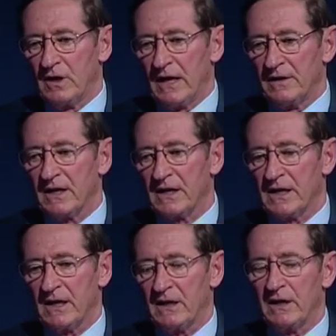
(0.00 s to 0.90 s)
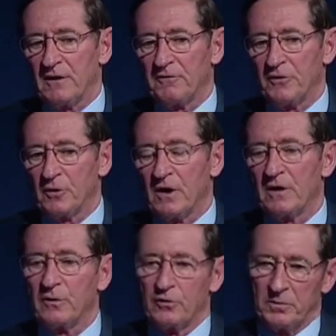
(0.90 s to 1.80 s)
And then again, if you're
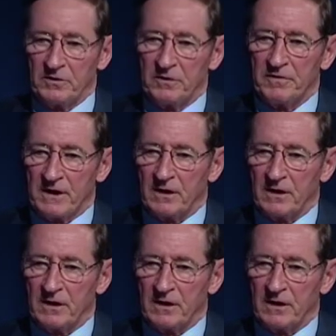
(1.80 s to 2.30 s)
going to a specific